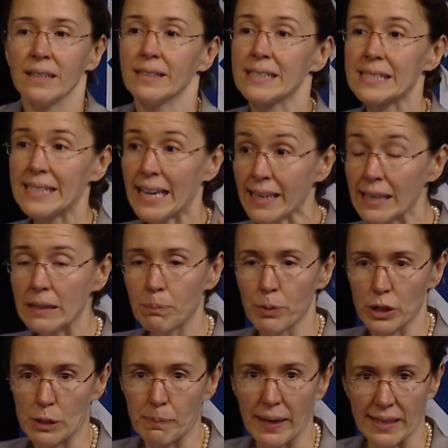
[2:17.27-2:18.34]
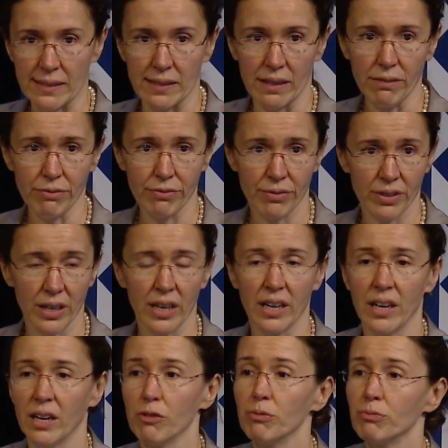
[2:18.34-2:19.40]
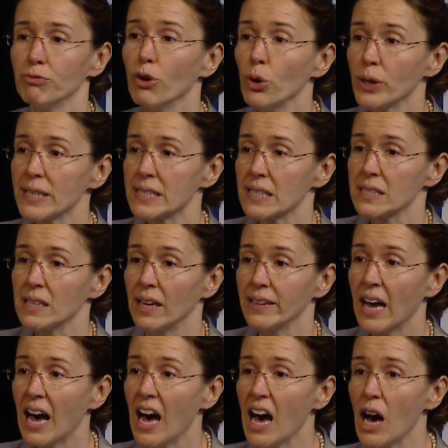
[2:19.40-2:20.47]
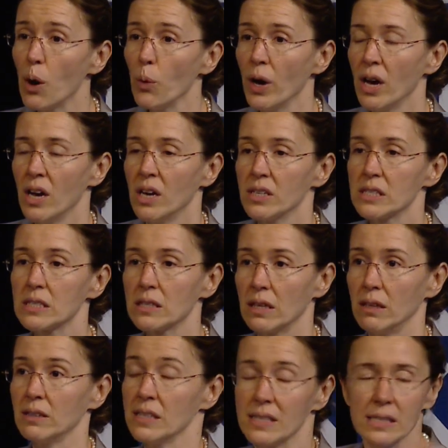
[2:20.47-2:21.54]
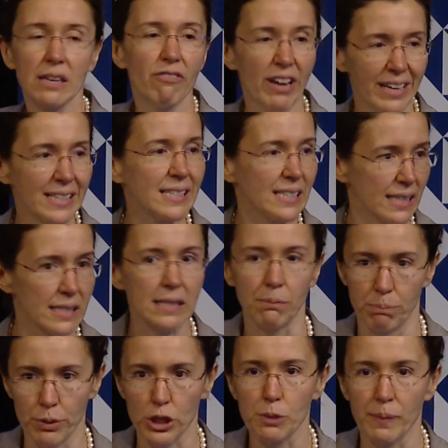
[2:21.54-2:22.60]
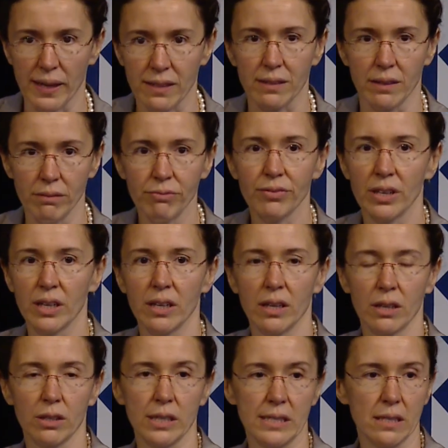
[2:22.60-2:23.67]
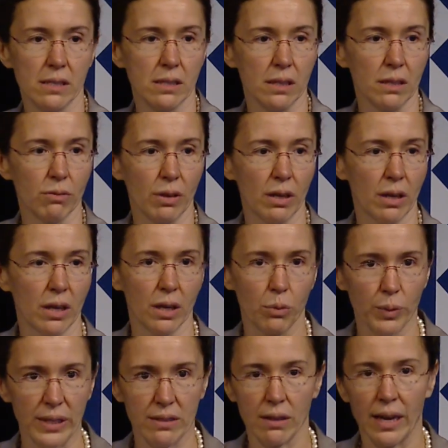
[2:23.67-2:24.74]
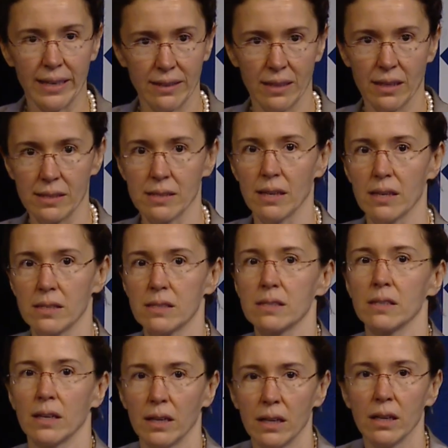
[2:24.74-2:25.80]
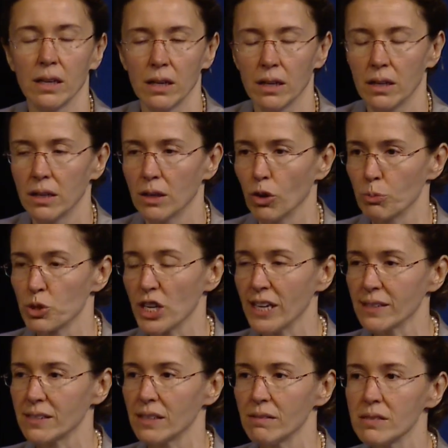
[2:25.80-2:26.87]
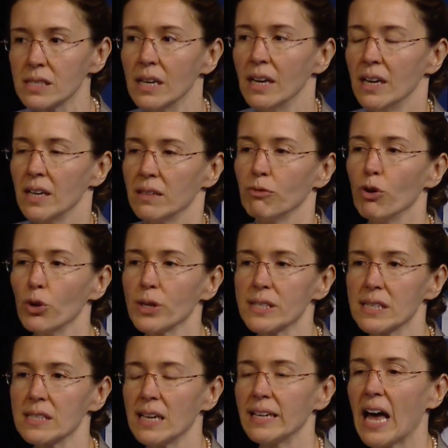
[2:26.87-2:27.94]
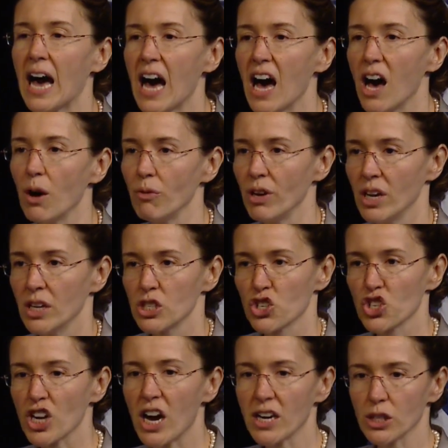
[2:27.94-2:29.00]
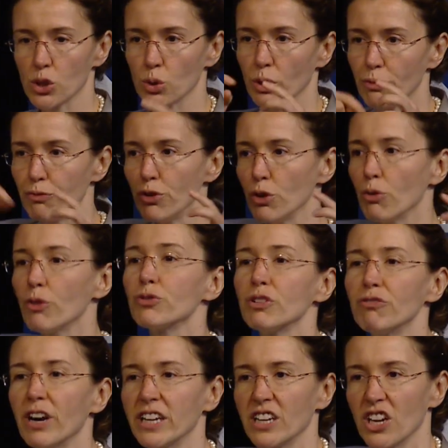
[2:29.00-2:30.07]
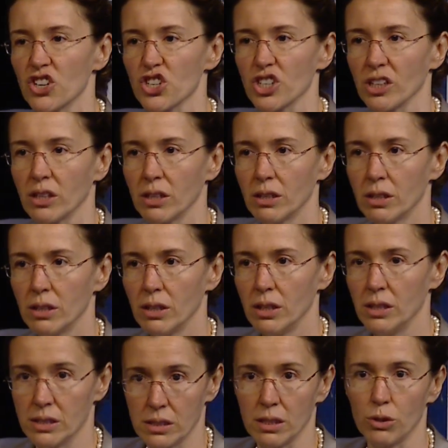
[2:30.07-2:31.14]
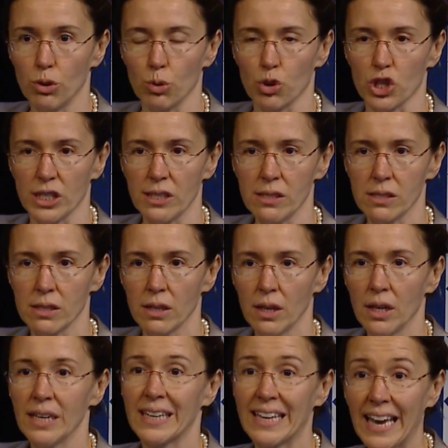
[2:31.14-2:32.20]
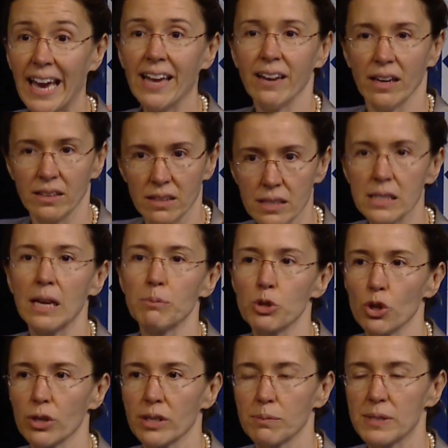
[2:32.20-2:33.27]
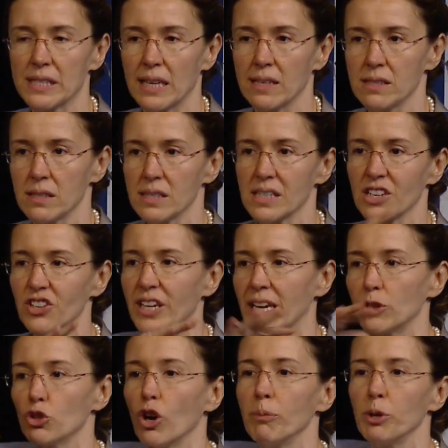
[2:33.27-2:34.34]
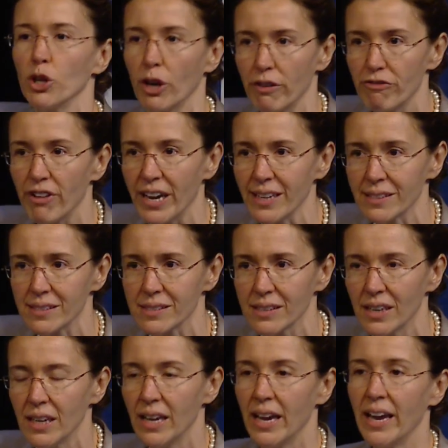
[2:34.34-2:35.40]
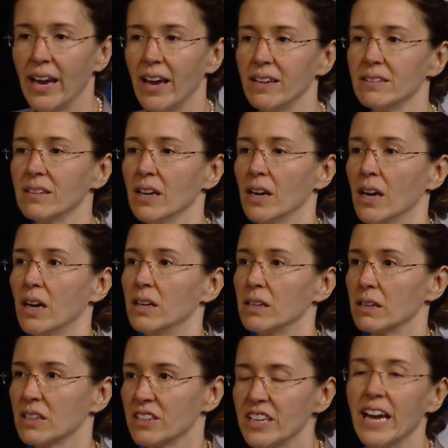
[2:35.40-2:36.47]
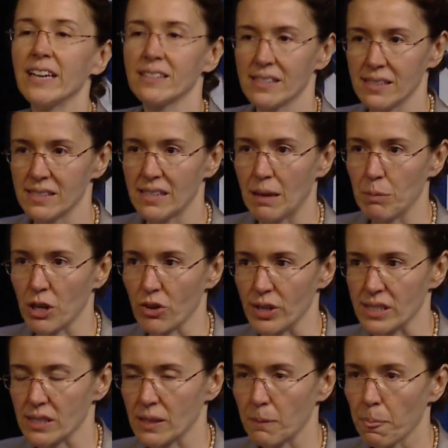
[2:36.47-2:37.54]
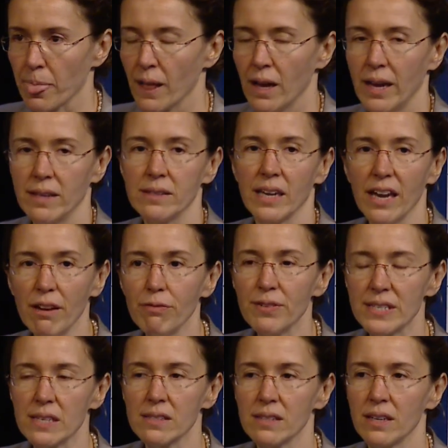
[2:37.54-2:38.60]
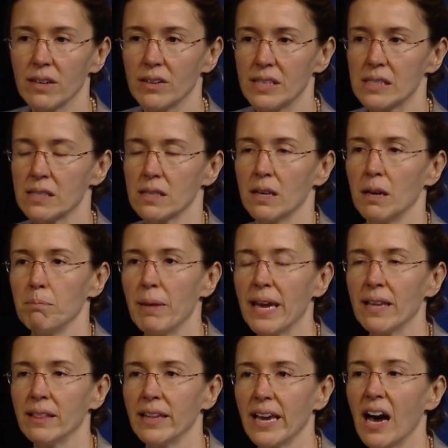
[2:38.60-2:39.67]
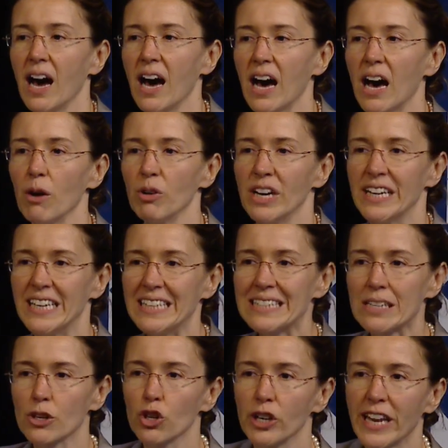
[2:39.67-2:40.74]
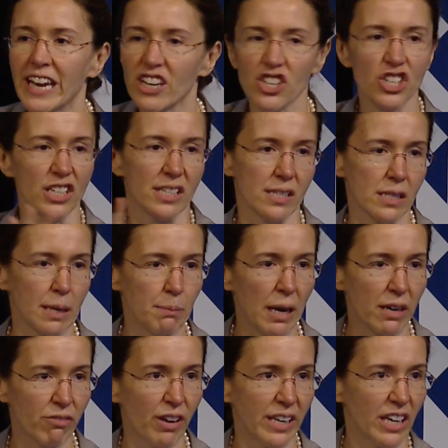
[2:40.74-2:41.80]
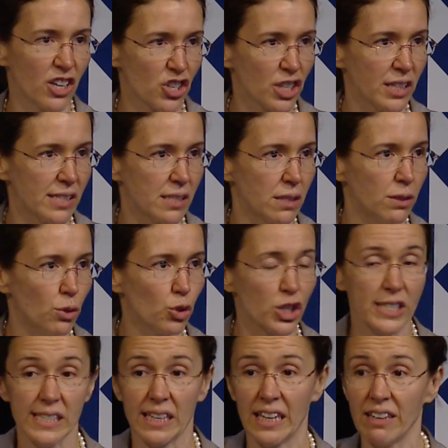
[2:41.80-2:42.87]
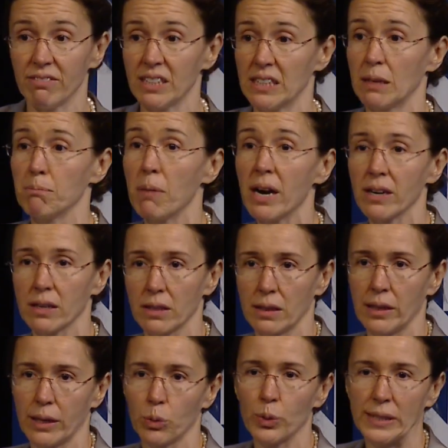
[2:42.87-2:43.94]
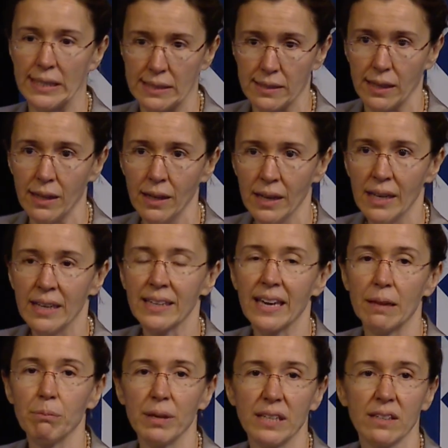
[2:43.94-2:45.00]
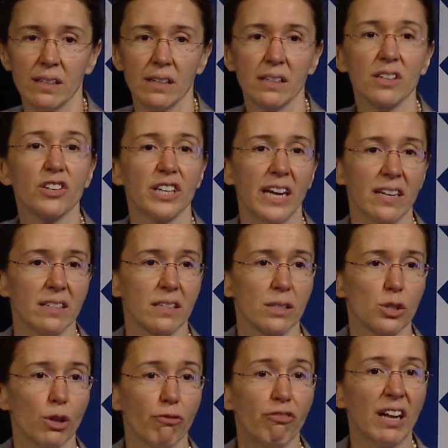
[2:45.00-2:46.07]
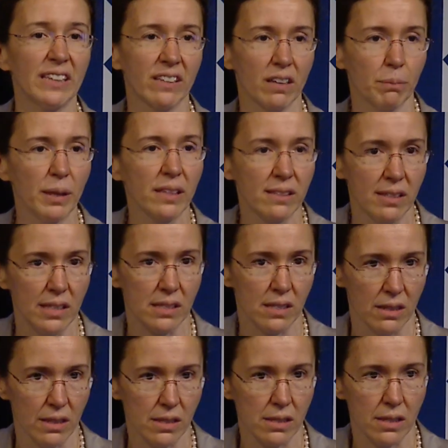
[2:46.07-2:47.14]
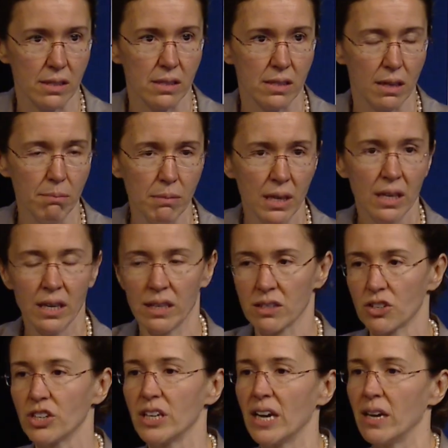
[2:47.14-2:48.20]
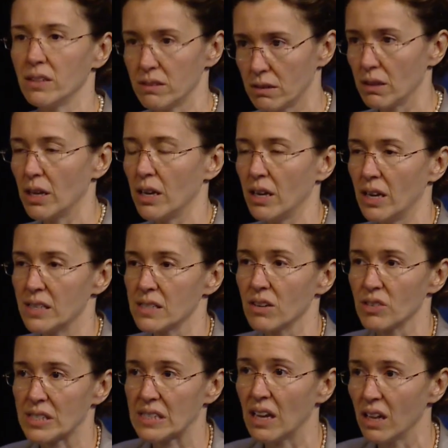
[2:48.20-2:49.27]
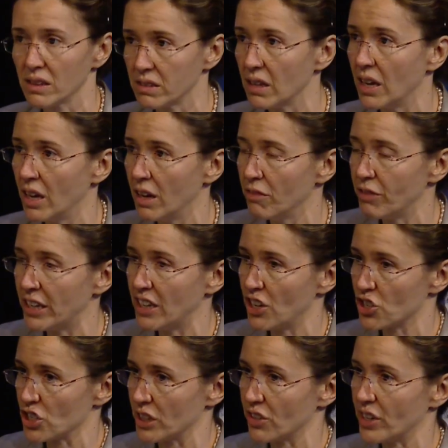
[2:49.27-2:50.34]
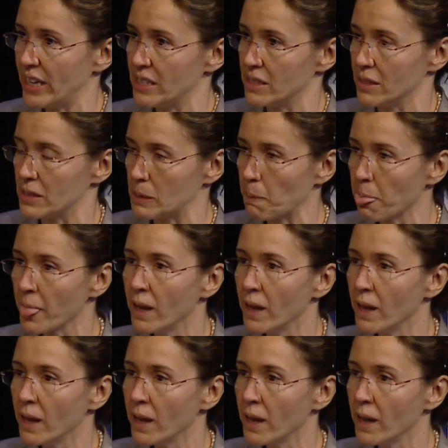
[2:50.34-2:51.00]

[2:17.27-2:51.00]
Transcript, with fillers: The second perspective uh, focuses on how, this is a very system perspective, uh, consistent uh, with IDSS uh, objectives, focuses on how shocks to a few of the financial institutions can, under some circumstances, create domino effects and create systemic risk. And the emphasis here is uh, mainly how interconnections among financial institutions and even the market liquidity can be the creators of vulnerabilities in the system and create, uh, as a result, uh, financial crisis.